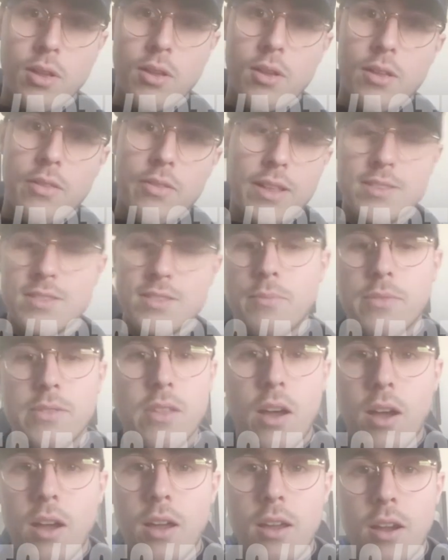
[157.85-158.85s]
That's something that
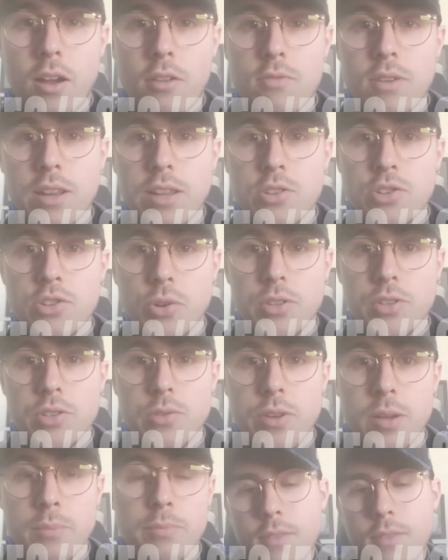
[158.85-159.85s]
I, I really enjoy doing. But